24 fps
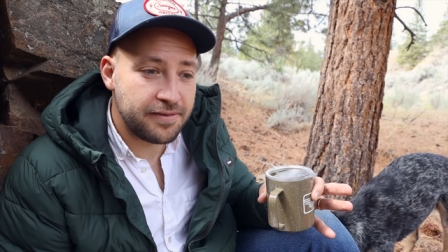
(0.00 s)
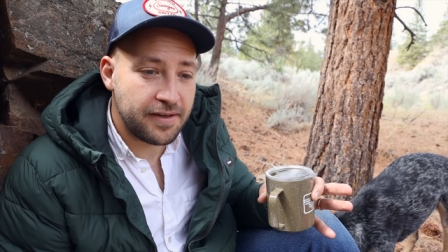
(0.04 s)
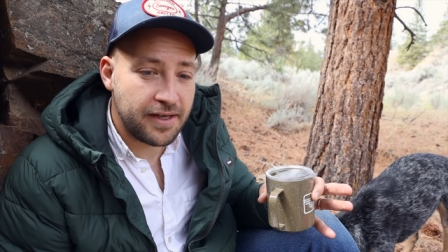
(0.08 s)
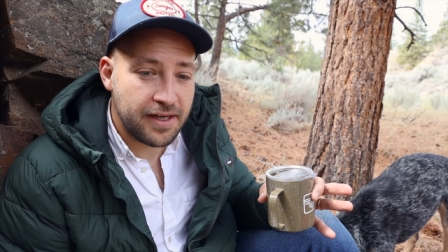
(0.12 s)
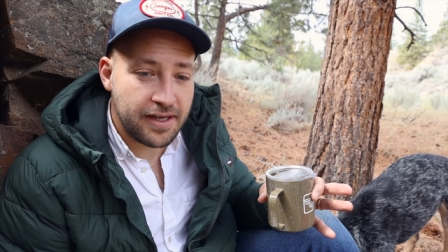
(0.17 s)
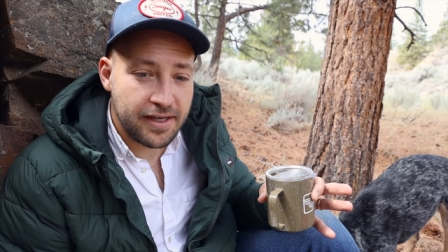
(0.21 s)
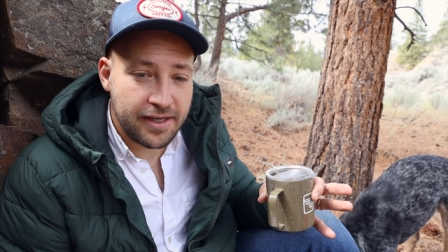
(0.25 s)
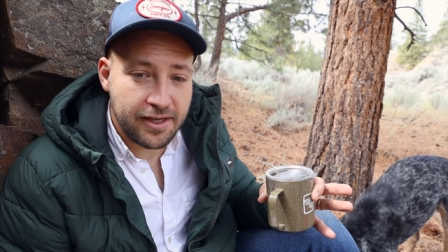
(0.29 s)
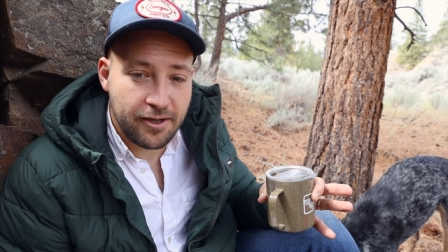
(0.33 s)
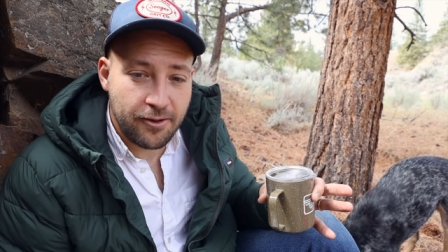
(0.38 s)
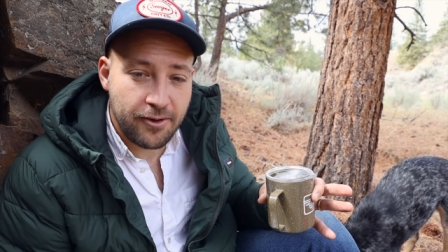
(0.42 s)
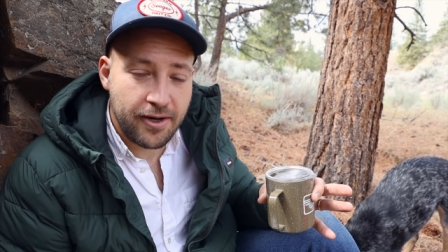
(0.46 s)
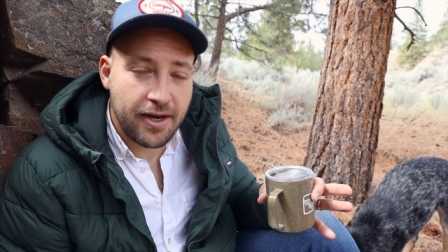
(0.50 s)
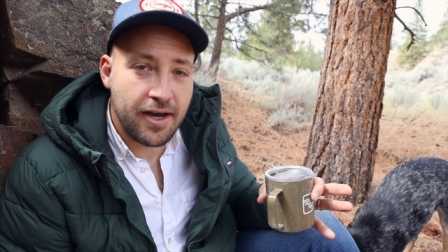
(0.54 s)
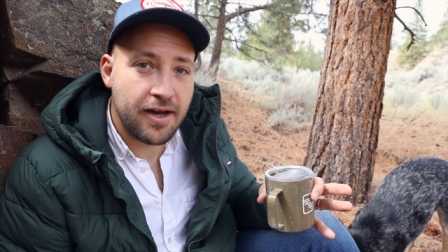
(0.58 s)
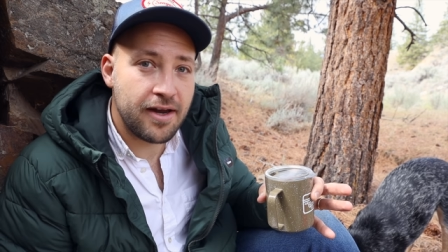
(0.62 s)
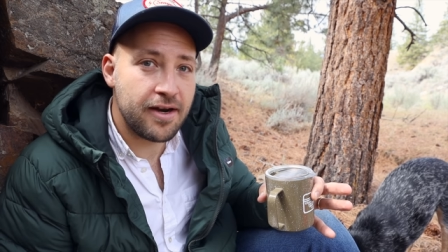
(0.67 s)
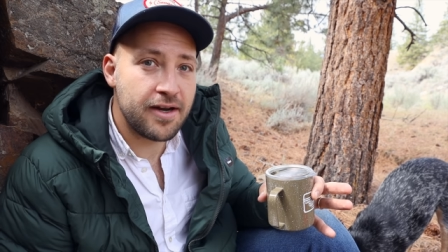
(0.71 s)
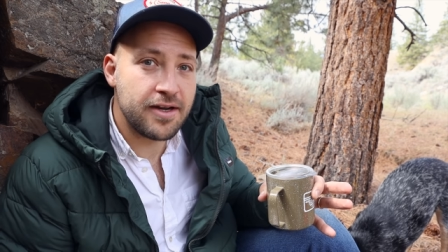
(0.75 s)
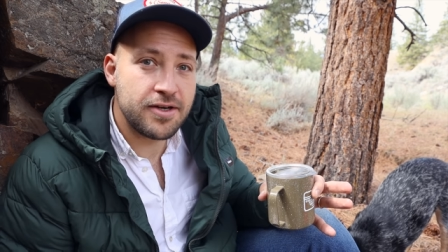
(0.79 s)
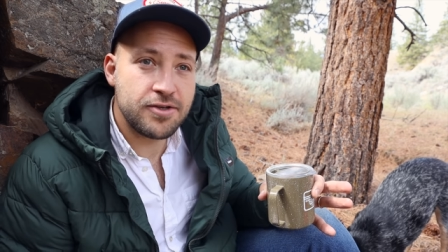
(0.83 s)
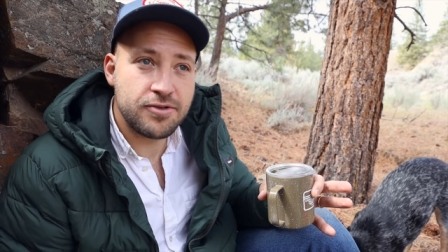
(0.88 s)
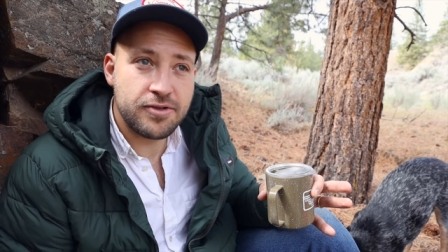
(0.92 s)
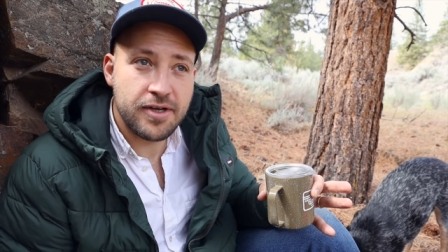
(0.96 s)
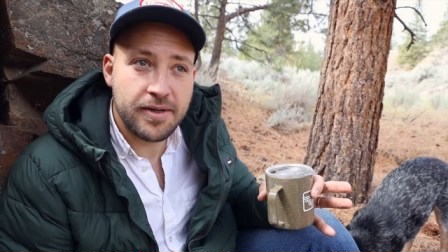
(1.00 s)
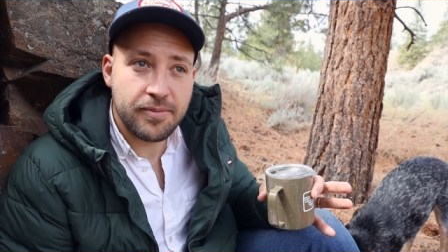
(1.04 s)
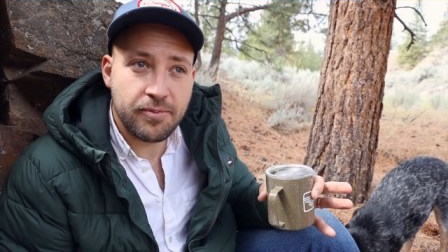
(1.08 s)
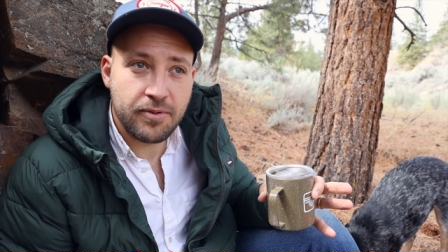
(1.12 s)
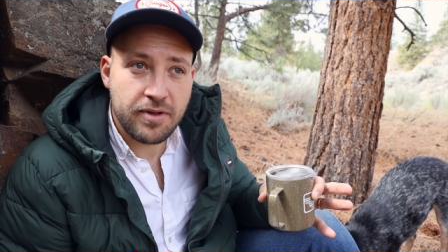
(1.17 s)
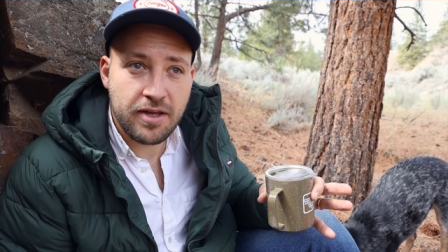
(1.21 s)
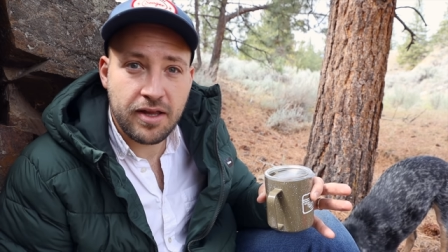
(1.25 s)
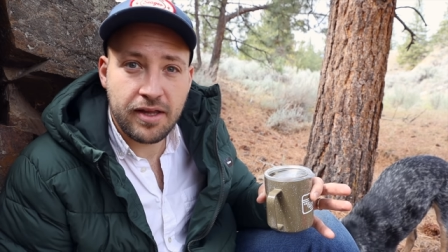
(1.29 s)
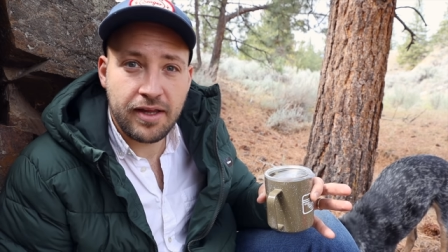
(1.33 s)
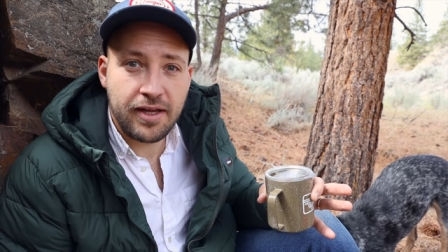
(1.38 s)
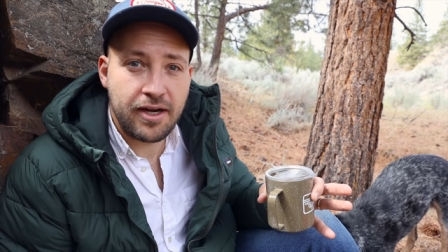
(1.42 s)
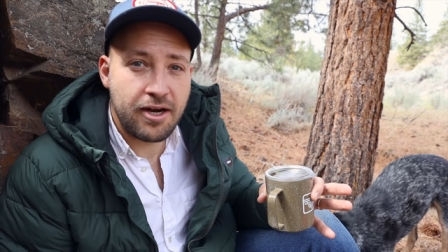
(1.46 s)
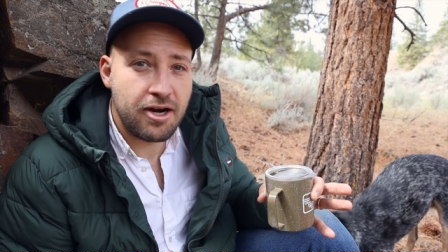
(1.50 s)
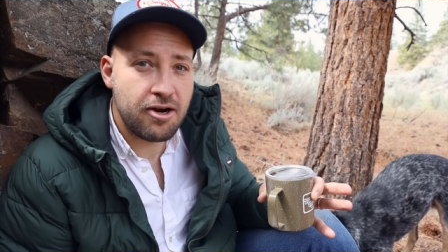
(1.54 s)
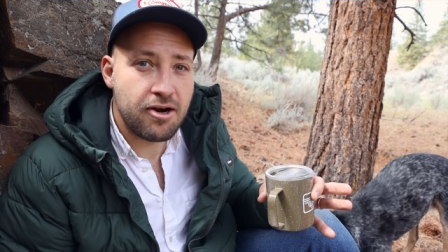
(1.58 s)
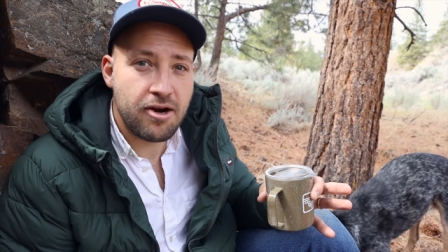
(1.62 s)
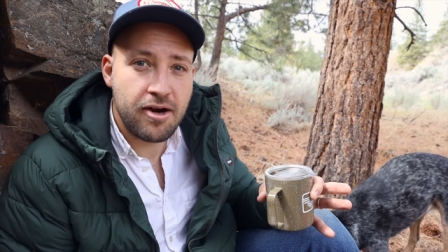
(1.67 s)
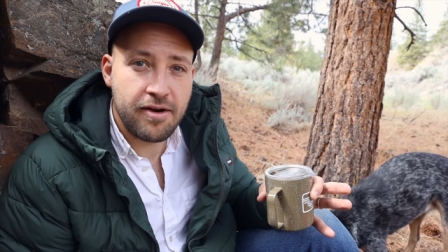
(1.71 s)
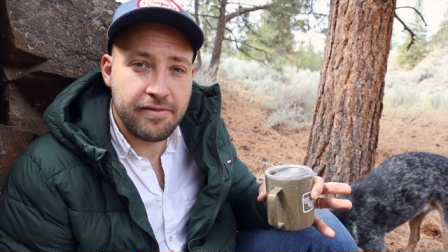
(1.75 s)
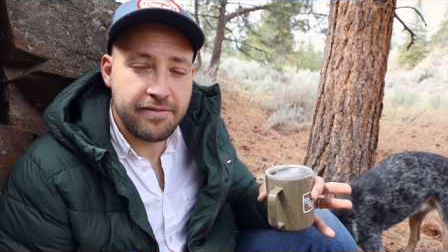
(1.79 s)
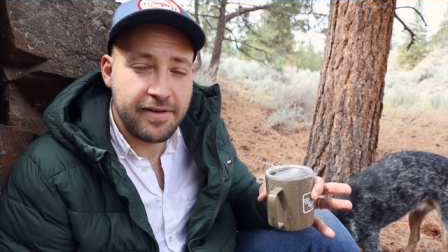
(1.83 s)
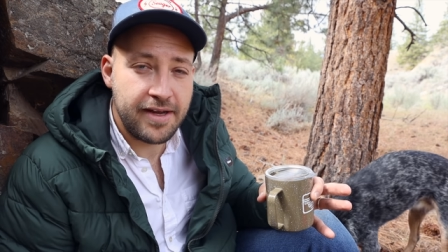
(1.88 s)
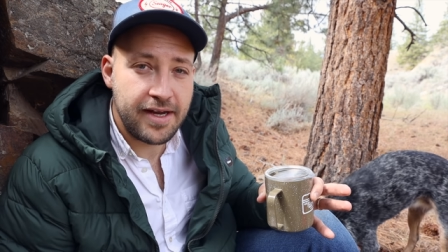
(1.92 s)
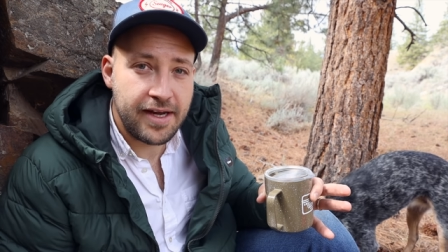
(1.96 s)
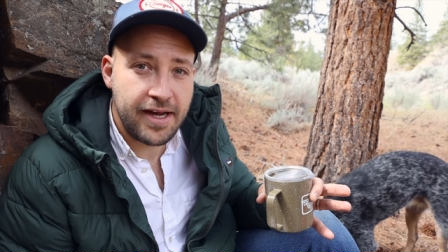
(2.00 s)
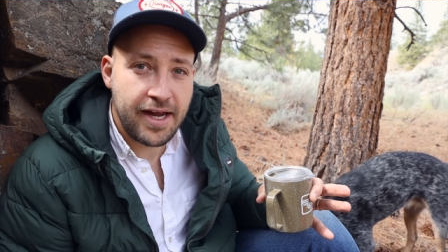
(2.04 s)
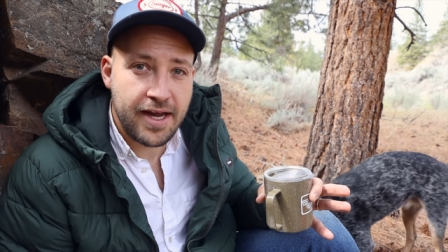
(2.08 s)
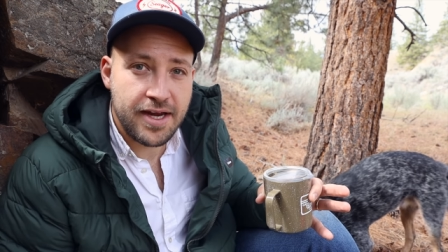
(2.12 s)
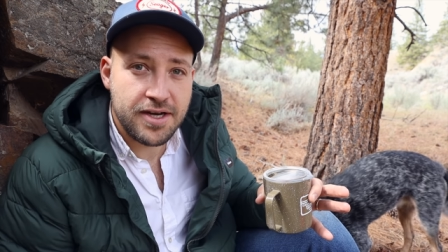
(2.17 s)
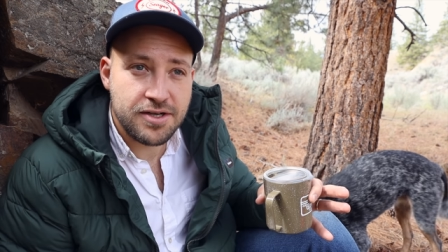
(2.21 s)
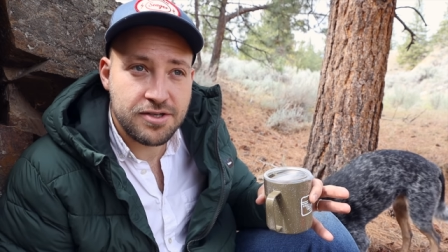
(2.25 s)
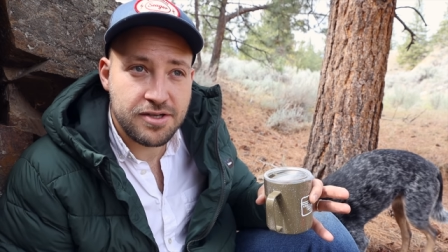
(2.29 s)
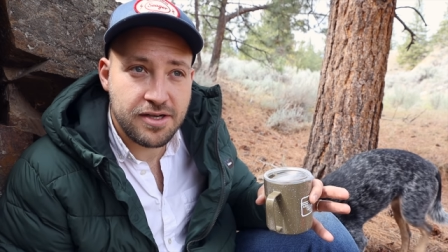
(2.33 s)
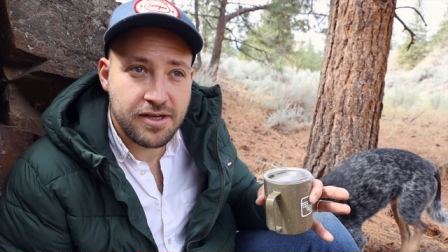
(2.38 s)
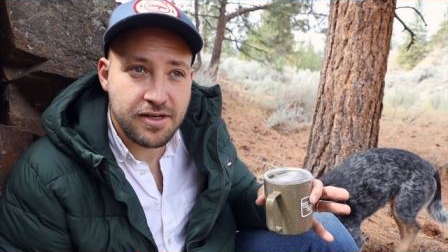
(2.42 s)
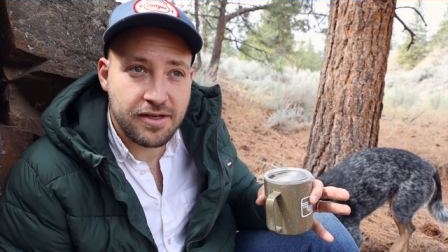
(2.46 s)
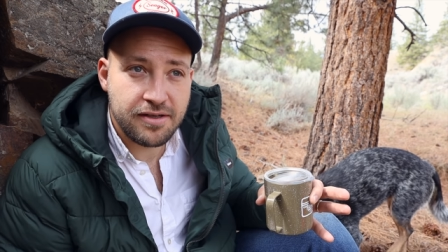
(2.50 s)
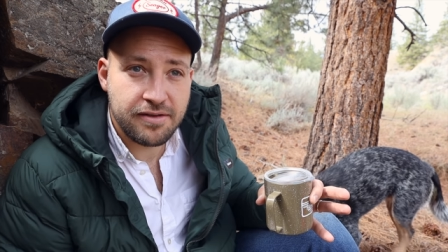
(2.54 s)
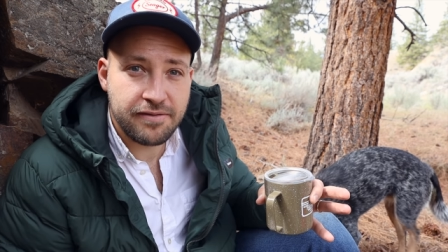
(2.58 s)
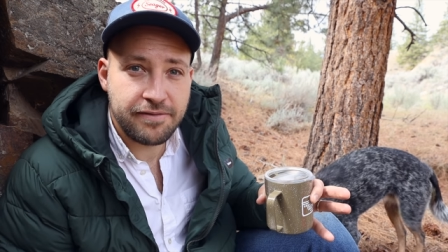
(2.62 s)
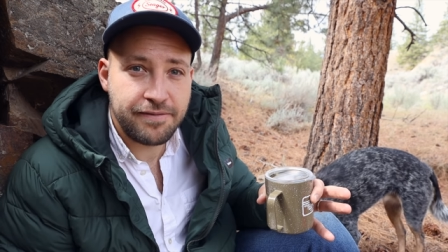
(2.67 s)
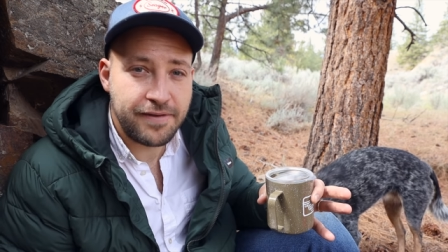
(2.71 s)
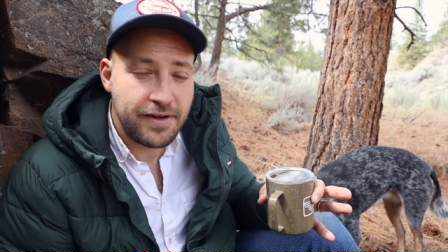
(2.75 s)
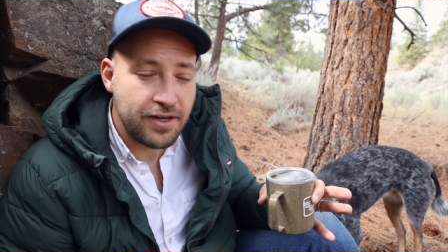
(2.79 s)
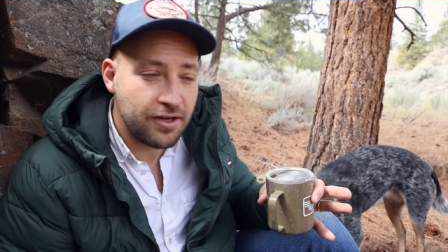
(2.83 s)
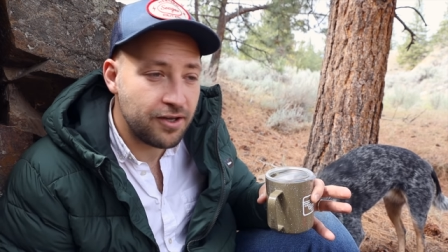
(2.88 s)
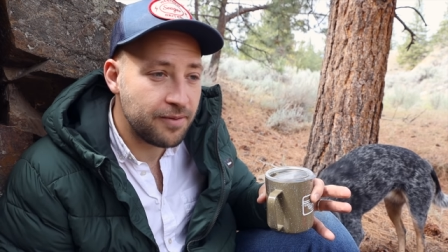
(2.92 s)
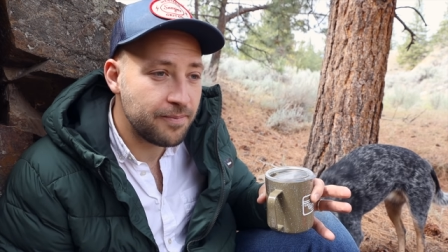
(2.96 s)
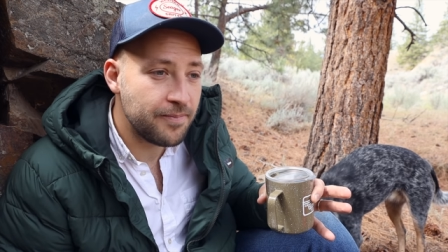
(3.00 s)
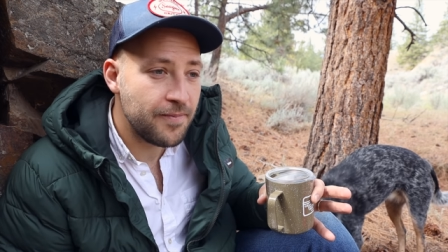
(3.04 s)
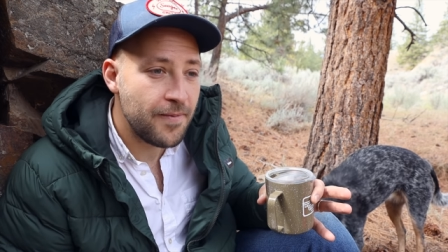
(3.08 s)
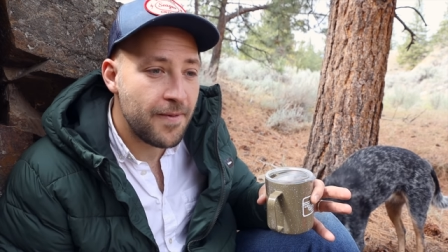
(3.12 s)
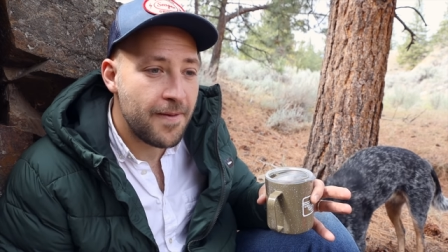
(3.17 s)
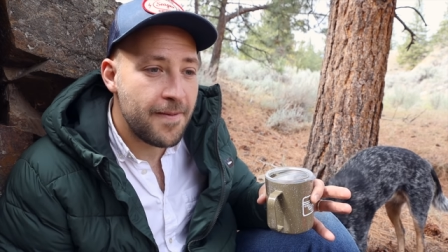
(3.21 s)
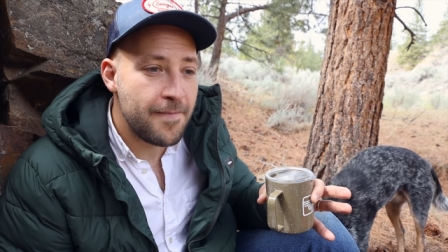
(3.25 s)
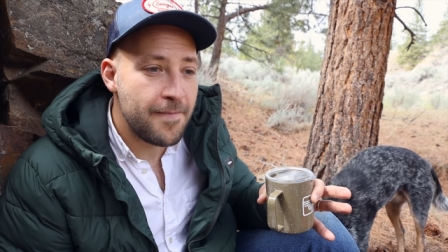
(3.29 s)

uh, going on a trip with Claire or a vacation, film.